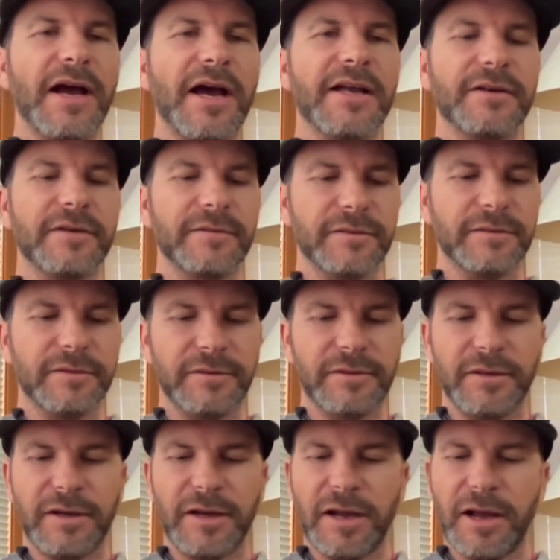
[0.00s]

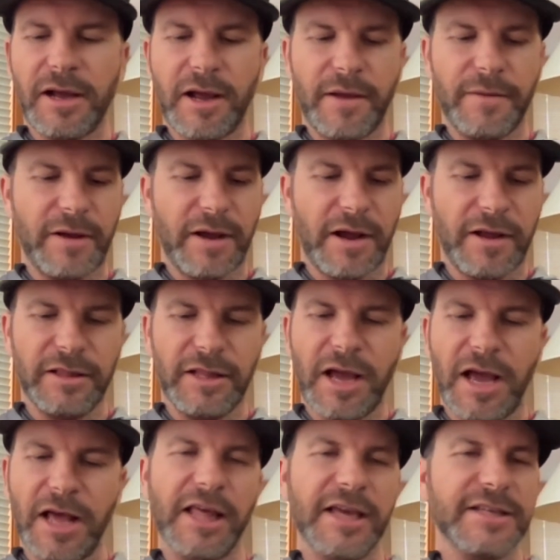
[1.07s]
I
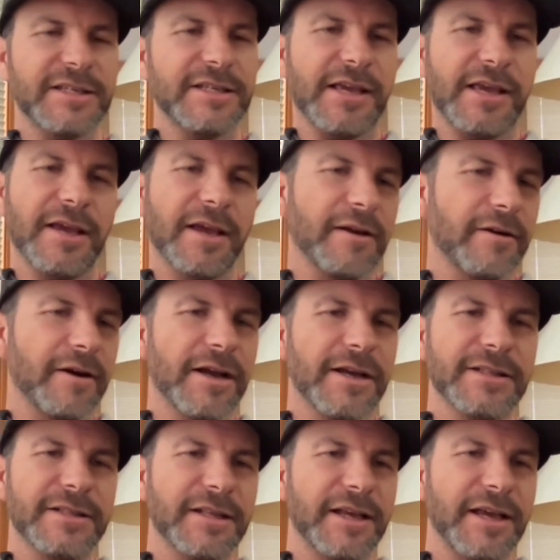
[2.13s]
like skiing, right?